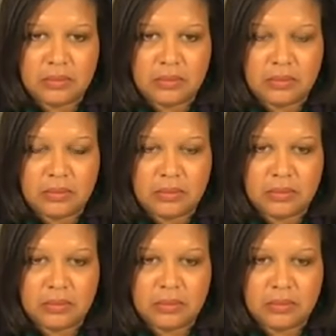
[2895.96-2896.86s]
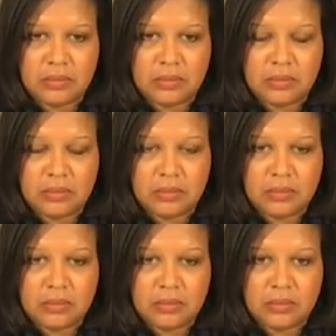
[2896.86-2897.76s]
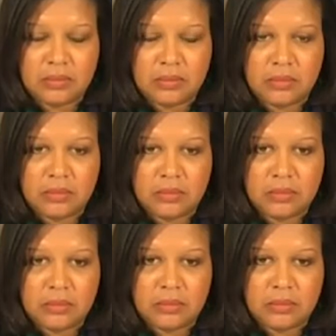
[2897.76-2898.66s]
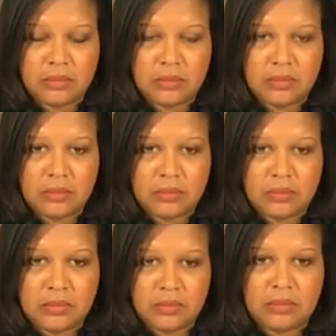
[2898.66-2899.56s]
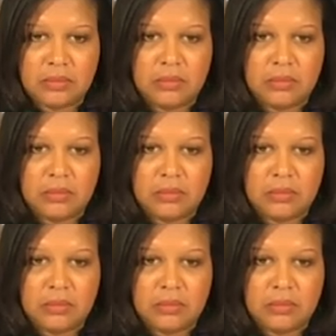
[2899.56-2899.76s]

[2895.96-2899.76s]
(silent)